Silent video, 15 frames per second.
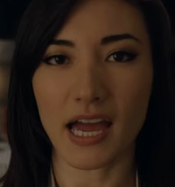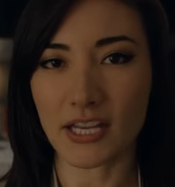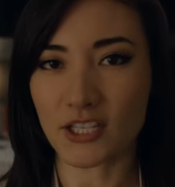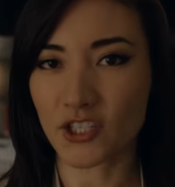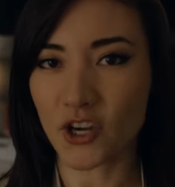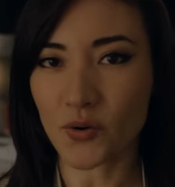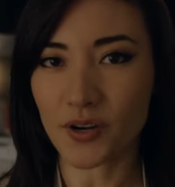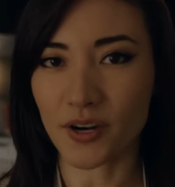A
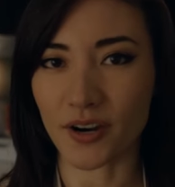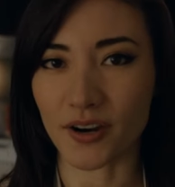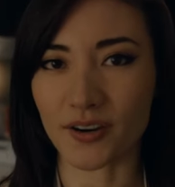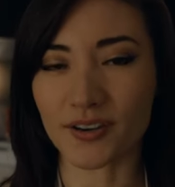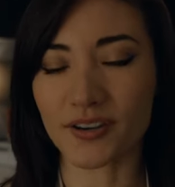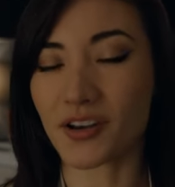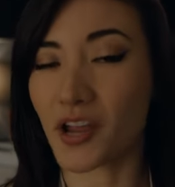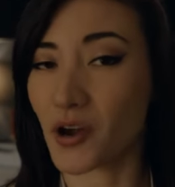joker,
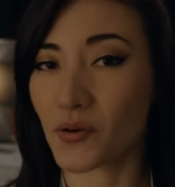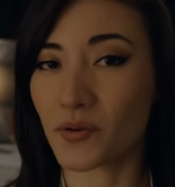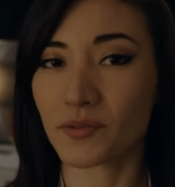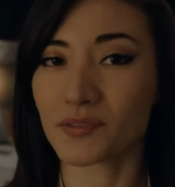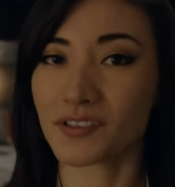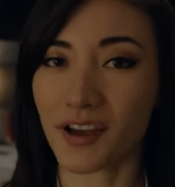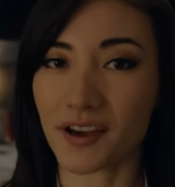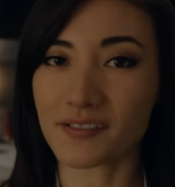no,
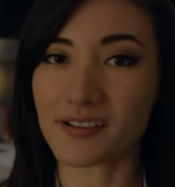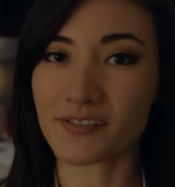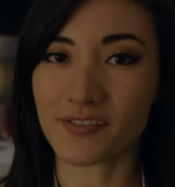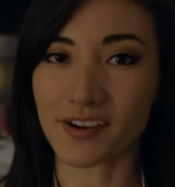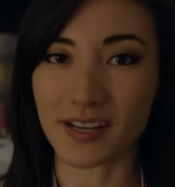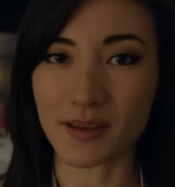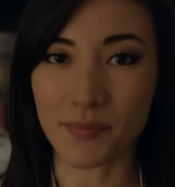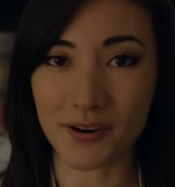not a
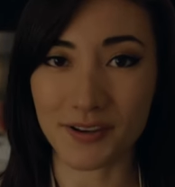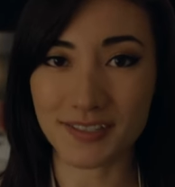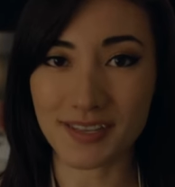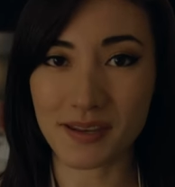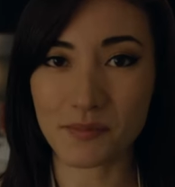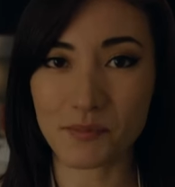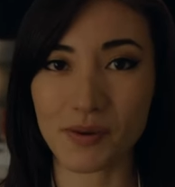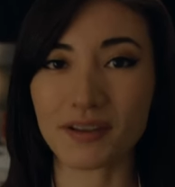funny
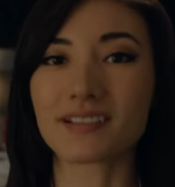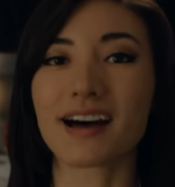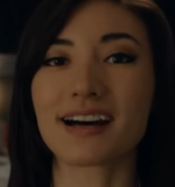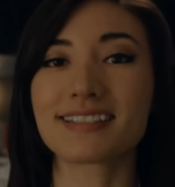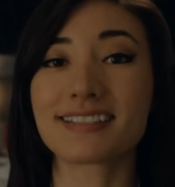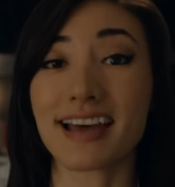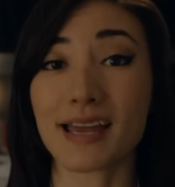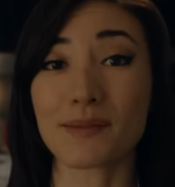person, but a
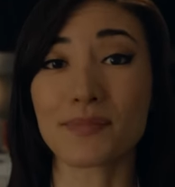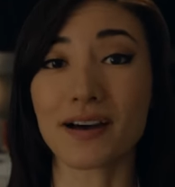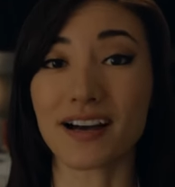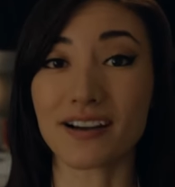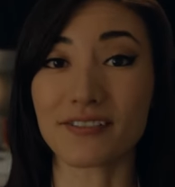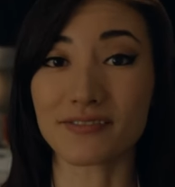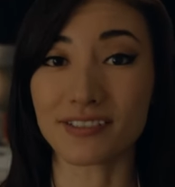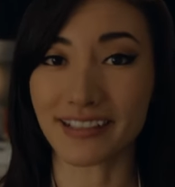type
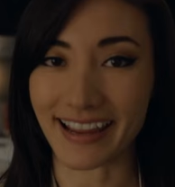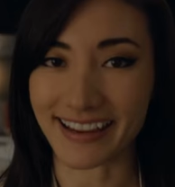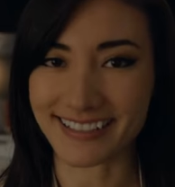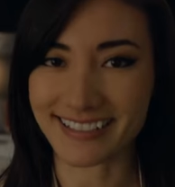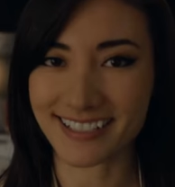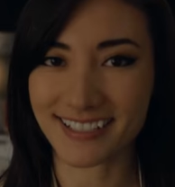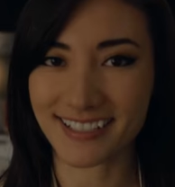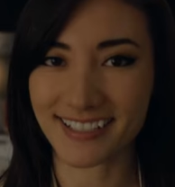of light.